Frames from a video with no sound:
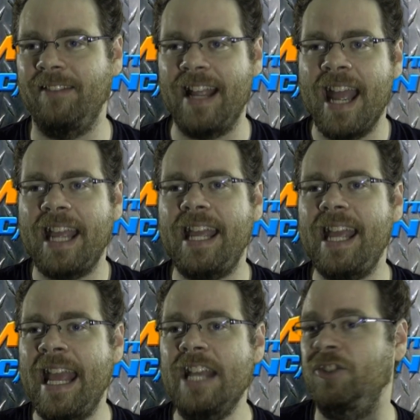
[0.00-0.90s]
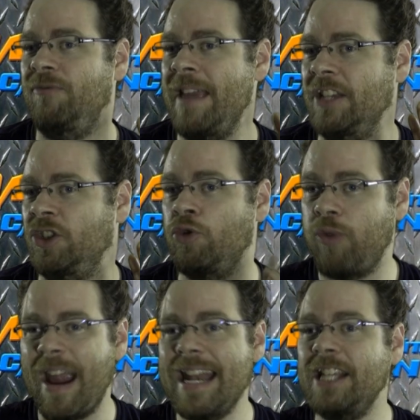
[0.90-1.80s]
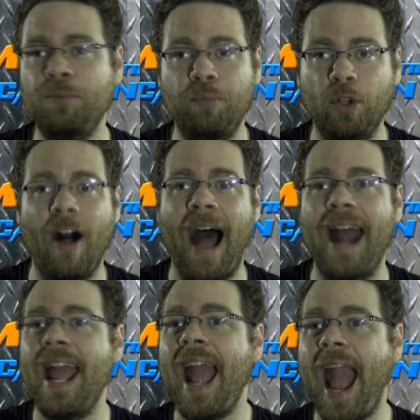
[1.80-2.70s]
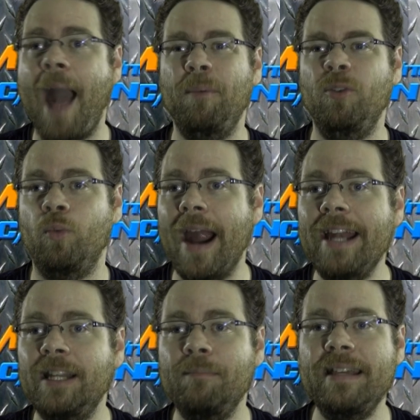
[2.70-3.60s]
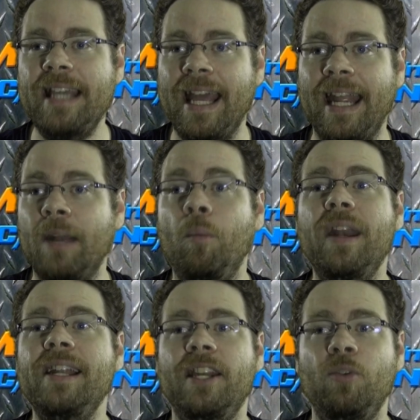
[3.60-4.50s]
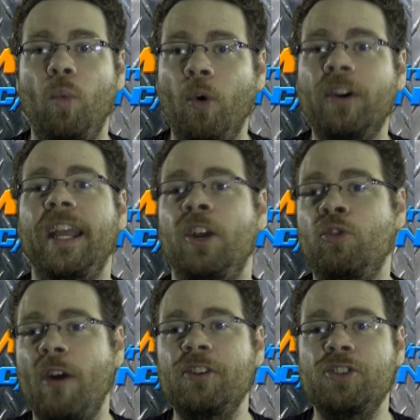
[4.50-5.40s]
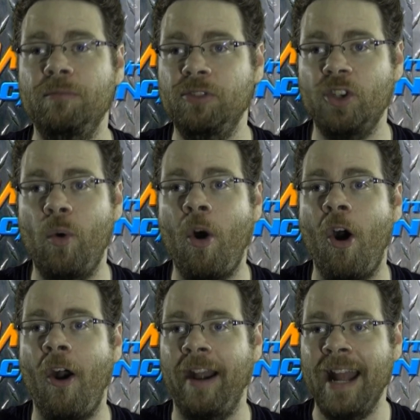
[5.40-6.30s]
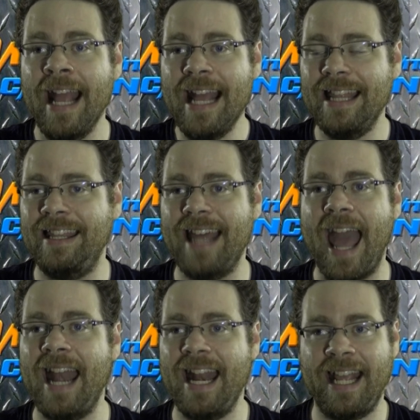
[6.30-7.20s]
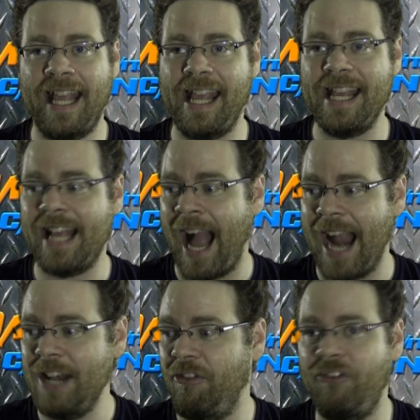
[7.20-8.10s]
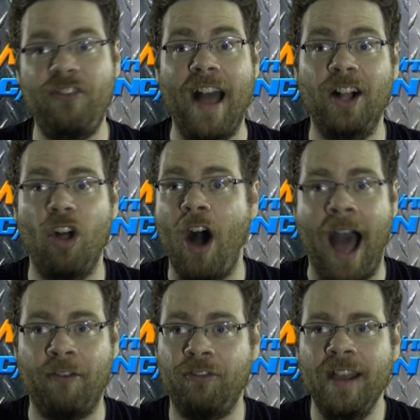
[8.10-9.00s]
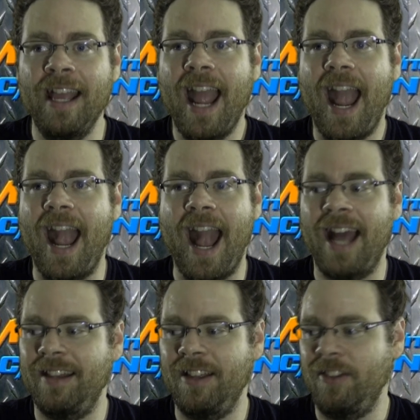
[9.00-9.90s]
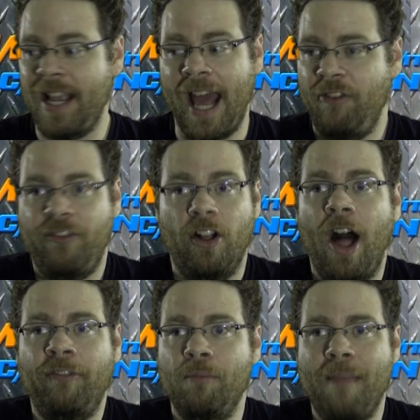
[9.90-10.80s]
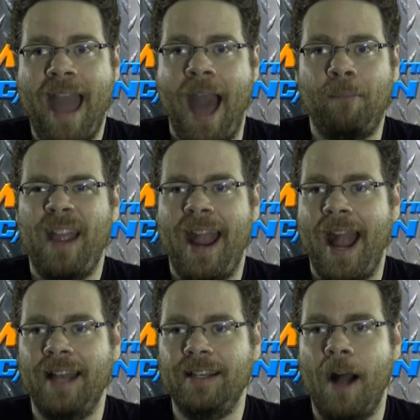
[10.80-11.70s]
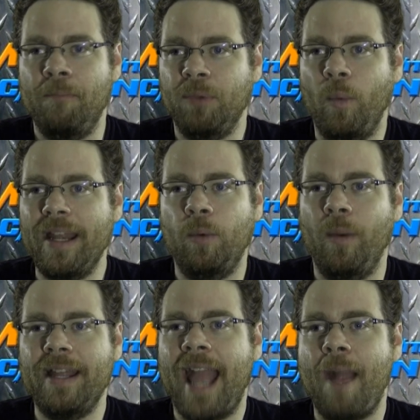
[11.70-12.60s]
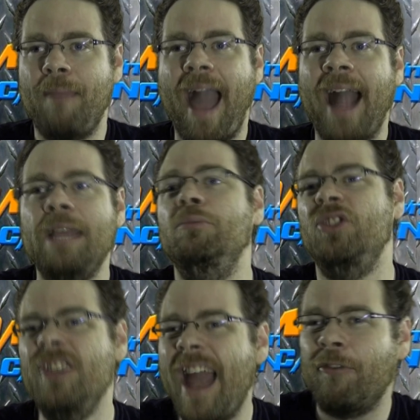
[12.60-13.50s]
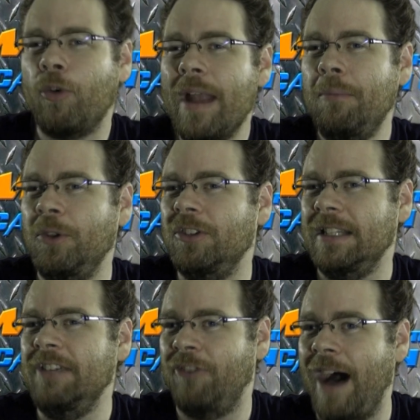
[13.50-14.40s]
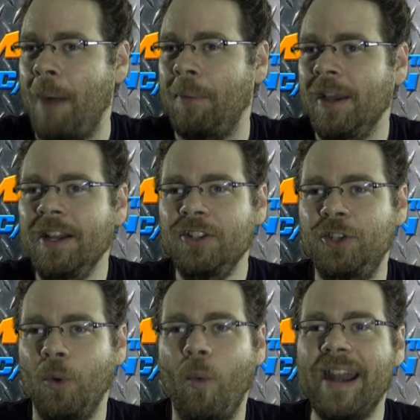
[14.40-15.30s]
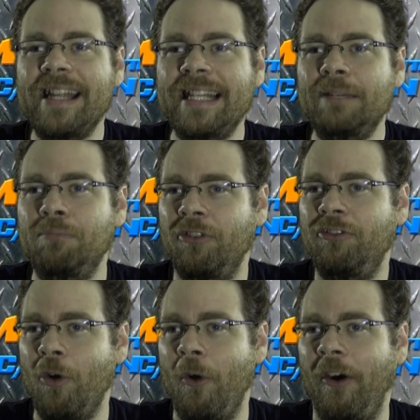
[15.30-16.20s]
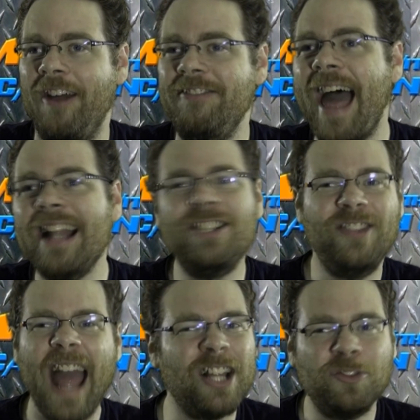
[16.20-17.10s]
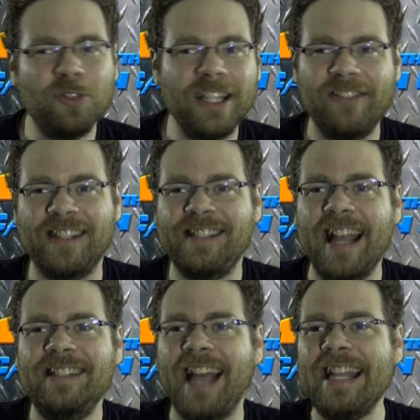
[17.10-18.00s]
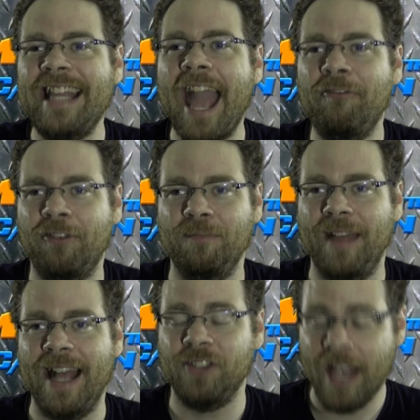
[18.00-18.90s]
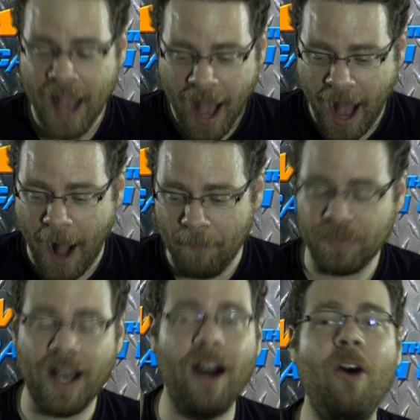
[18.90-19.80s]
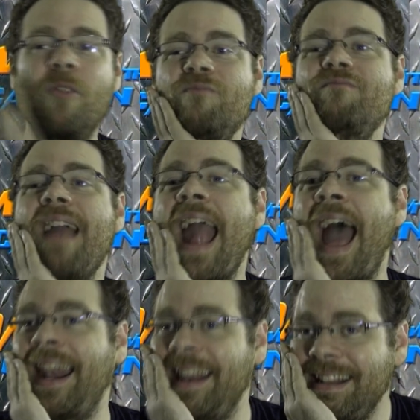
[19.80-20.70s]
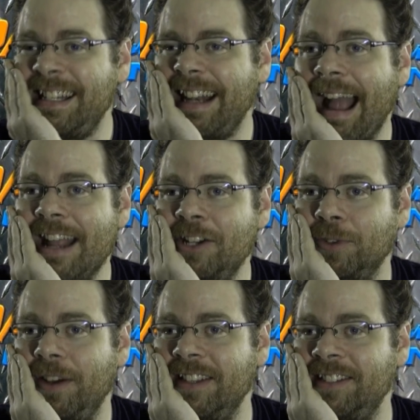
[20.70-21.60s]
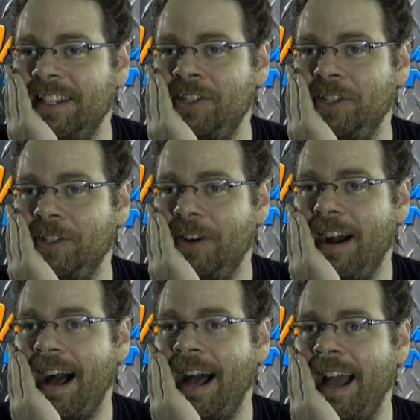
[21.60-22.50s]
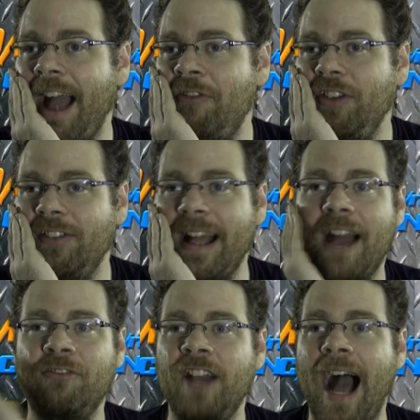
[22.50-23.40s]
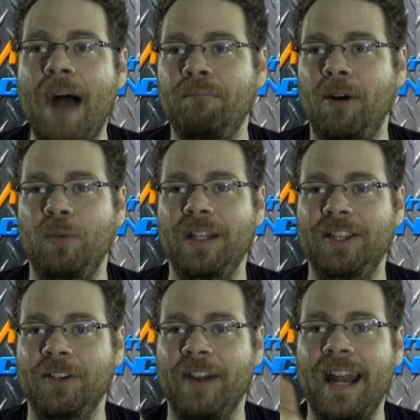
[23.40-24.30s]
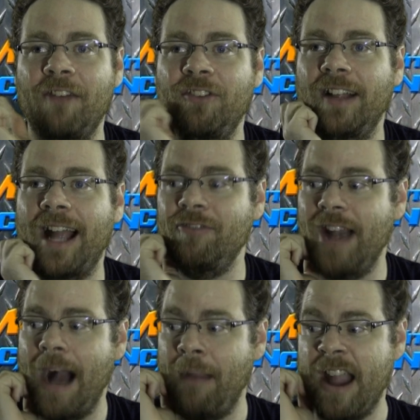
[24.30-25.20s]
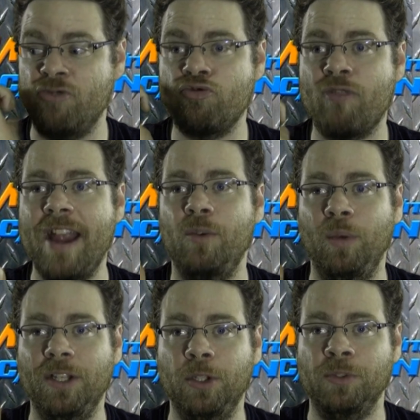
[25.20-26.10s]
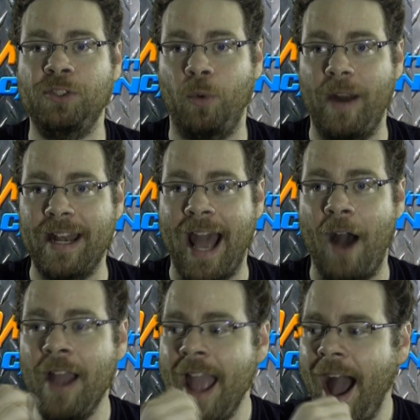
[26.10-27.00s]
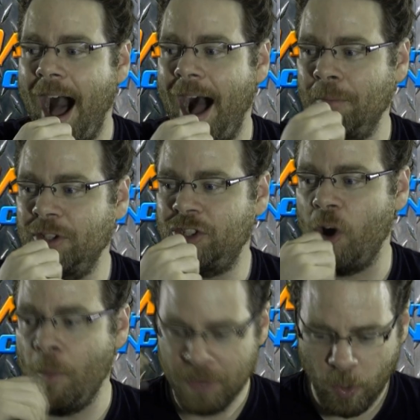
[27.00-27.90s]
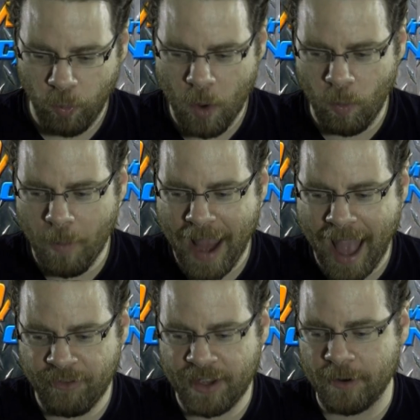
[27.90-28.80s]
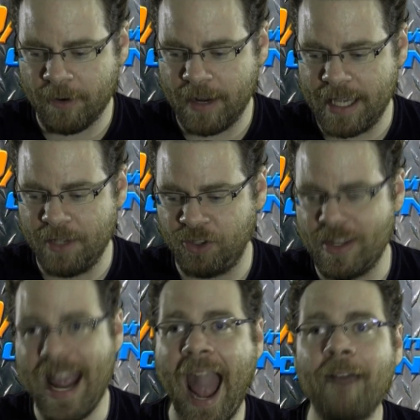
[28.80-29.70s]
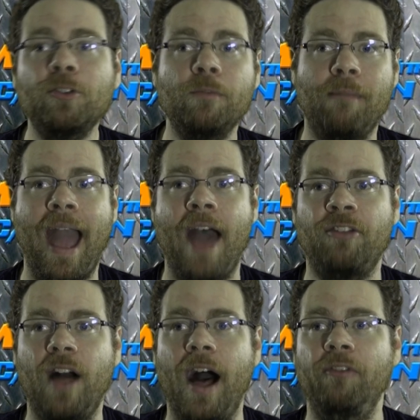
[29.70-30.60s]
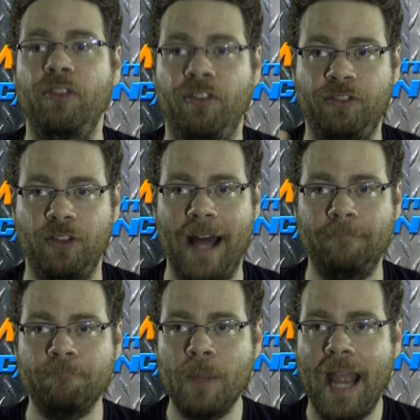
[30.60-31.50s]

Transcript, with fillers: like his greatest plot happened right at the beginning, and when it didn't work, it crushed him so hard that he kind of fell off, and it kind of fell off the map. And when he came back, he was never able to live up to what he did before. That's really the sense I get from this. Oh man, did I enjoy this issue. I feel like I've got my Riddler, and I feel like I've got my great Riddler story now. So what we have here is the aftermath of the flood,